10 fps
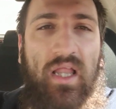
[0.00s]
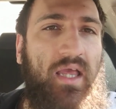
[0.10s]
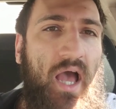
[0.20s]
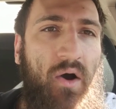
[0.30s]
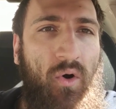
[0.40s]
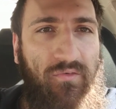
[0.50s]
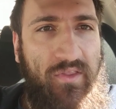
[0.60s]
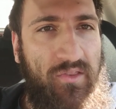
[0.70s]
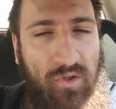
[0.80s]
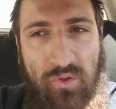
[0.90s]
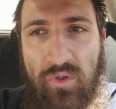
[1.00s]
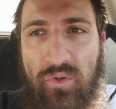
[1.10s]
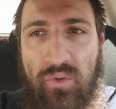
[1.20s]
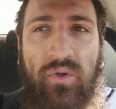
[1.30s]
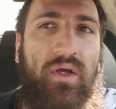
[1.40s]
Like, how often do
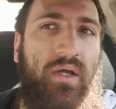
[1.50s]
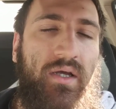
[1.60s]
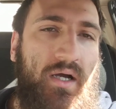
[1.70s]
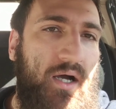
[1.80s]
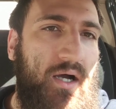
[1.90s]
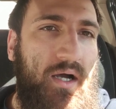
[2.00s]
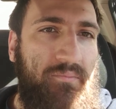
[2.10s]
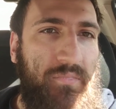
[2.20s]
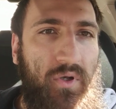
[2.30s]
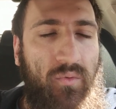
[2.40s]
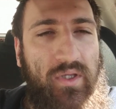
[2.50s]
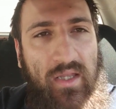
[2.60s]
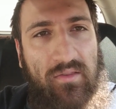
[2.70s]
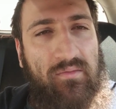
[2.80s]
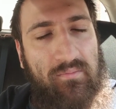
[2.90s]
you, get